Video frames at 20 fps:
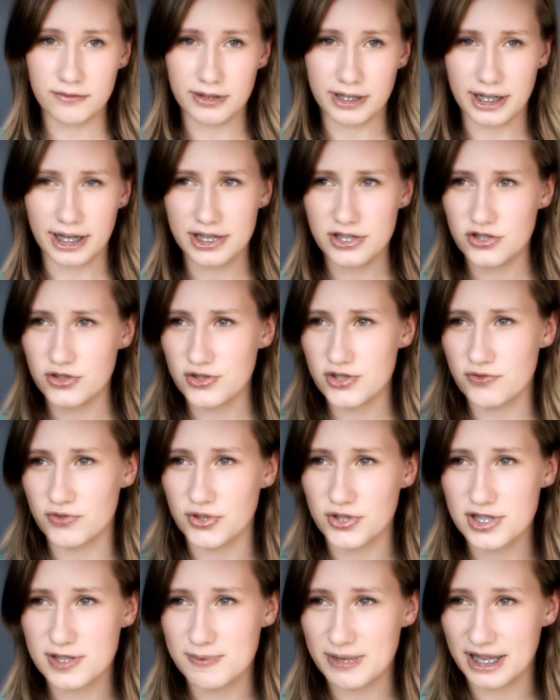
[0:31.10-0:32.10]
Right, I chose
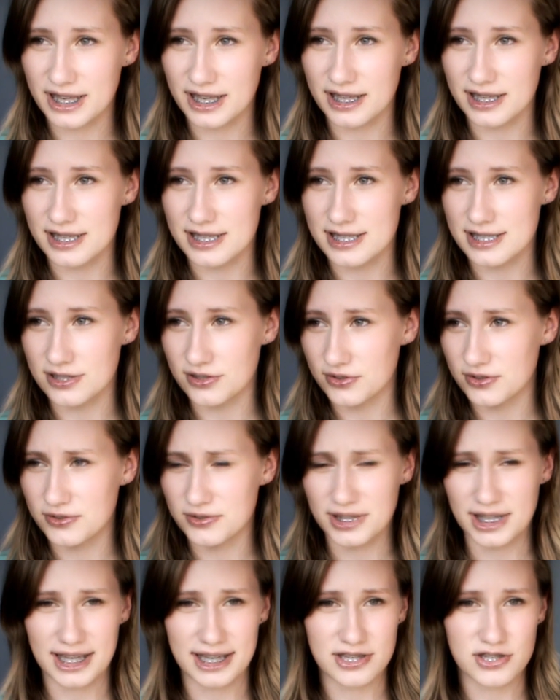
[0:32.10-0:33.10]
Rose because not
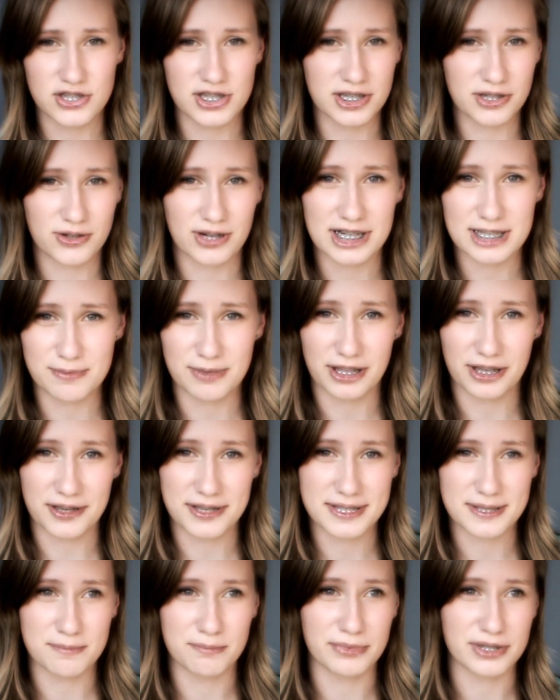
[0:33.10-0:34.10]
only is she incredibly
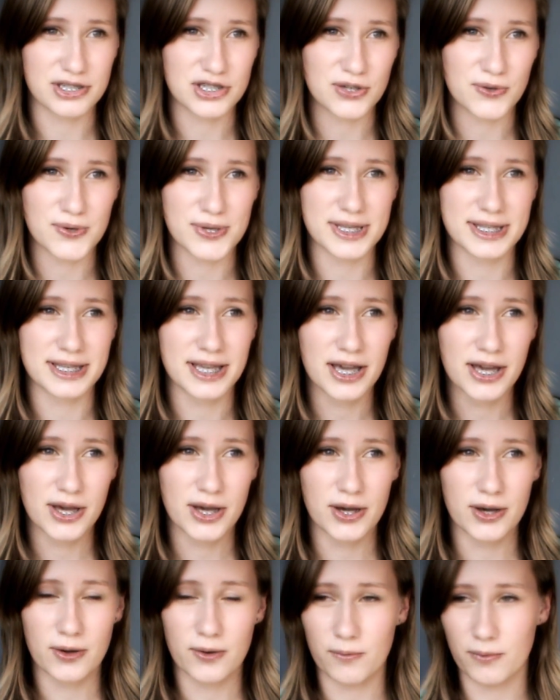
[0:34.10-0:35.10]
awesome, but she was
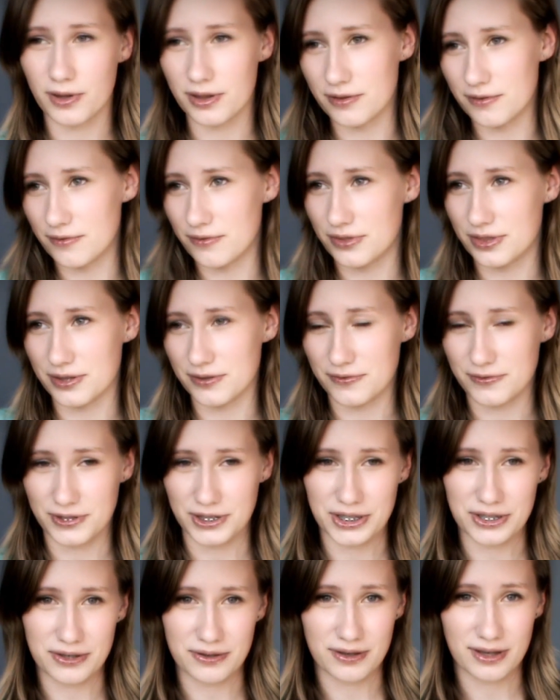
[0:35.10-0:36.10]
one of the
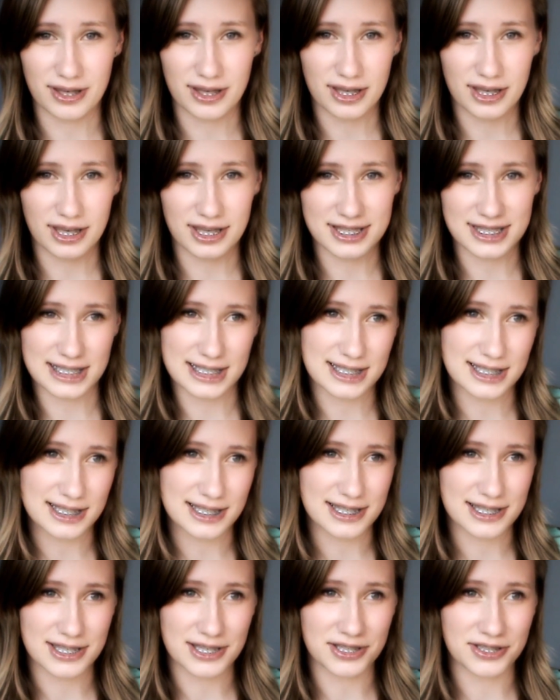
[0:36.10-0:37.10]
few
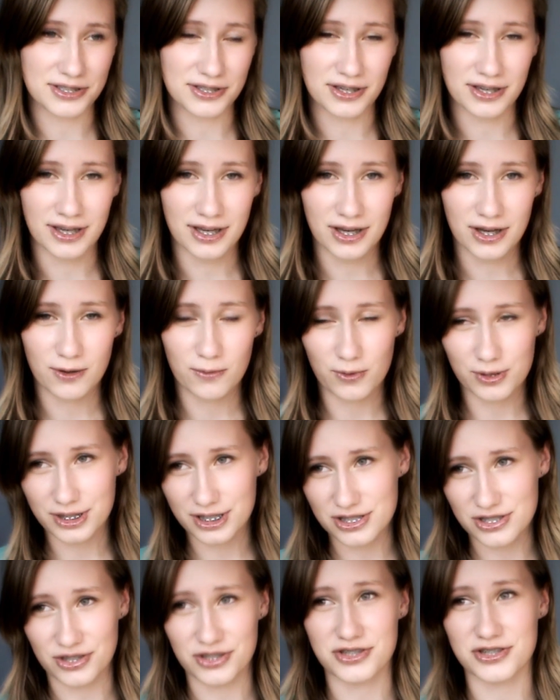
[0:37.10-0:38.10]
assistants who won
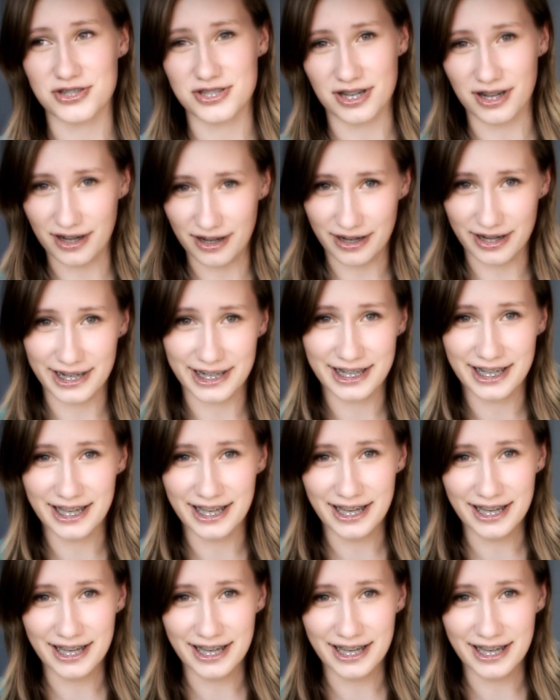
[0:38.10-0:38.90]
the Doctor's heart.